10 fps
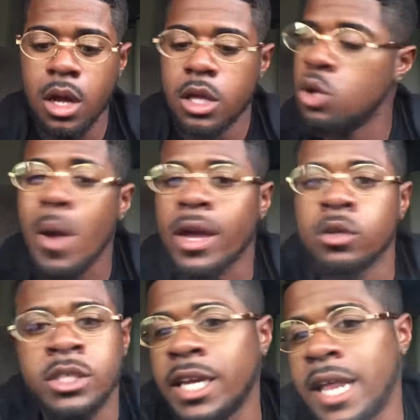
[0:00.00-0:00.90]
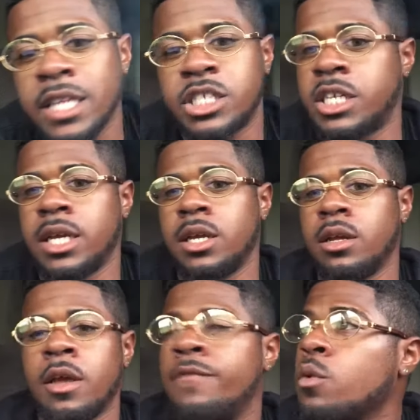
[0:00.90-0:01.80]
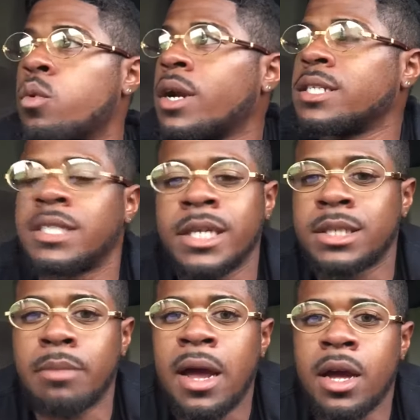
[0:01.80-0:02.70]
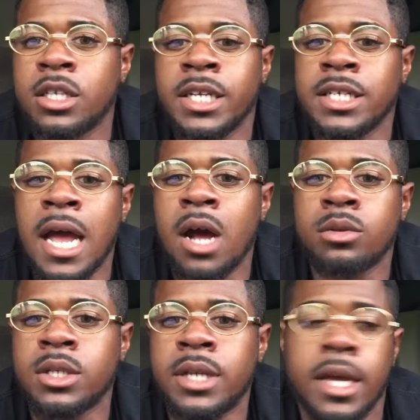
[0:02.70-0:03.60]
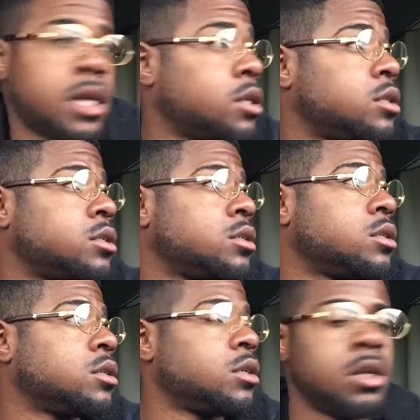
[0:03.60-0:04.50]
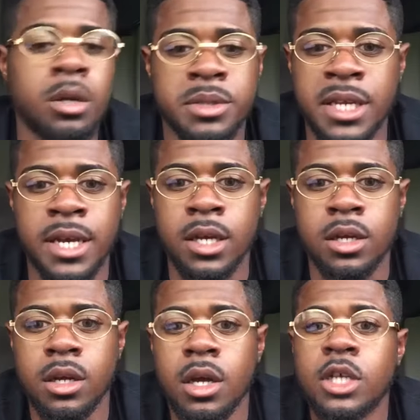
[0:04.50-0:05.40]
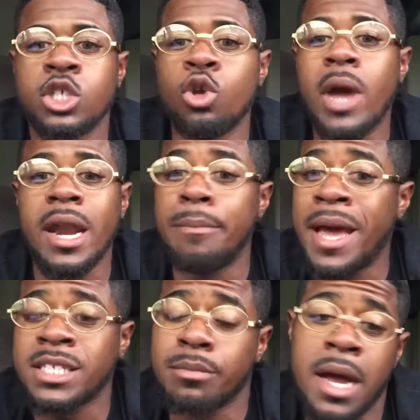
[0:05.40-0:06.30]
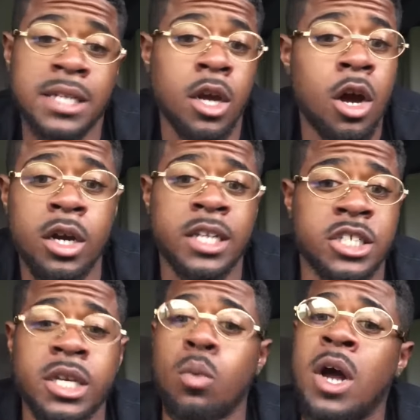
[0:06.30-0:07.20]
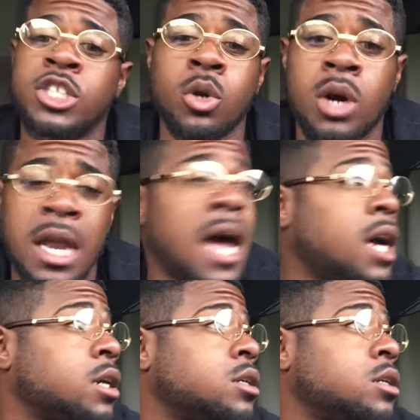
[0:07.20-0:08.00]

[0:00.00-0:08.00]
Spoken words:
You ain't gonna see that shit if you running 6 hours a day. You know what I'm saying? So you gotta maximize all that shit, watch your clock,